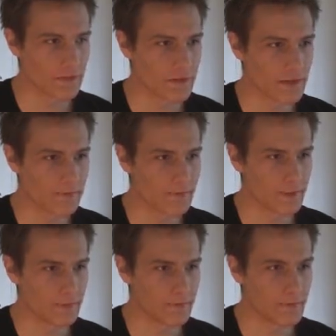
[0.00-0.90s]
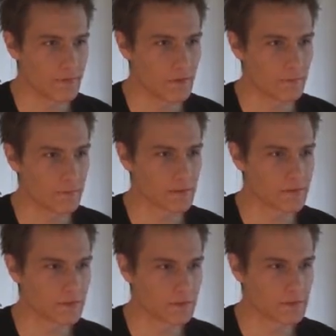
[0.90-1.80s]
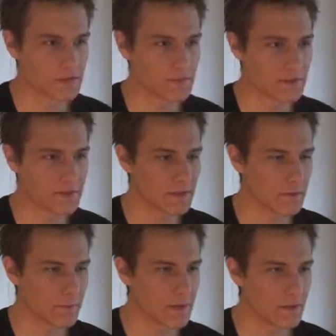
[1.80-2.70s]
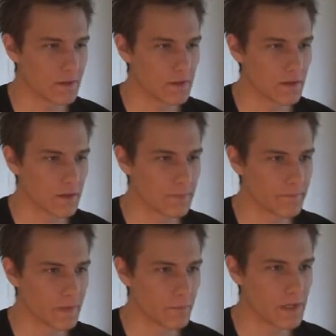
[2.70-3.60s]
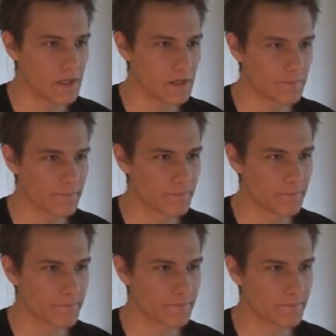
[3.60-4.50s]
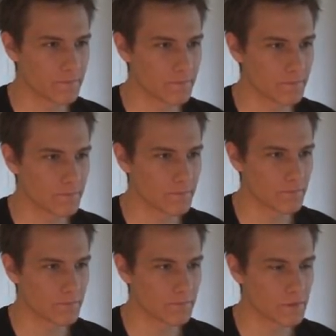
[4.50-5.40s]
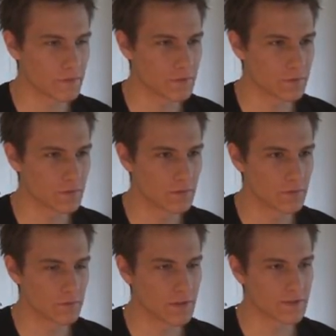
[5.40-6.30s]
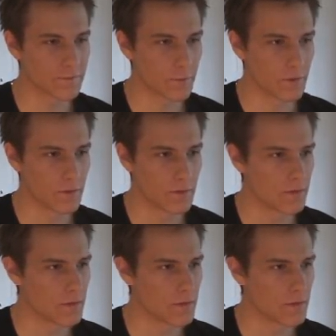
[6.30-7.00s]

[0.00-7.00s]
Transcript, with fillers: had a lever here. But, Steve, please get out of the way. Um, we... I'm not sure what it's for.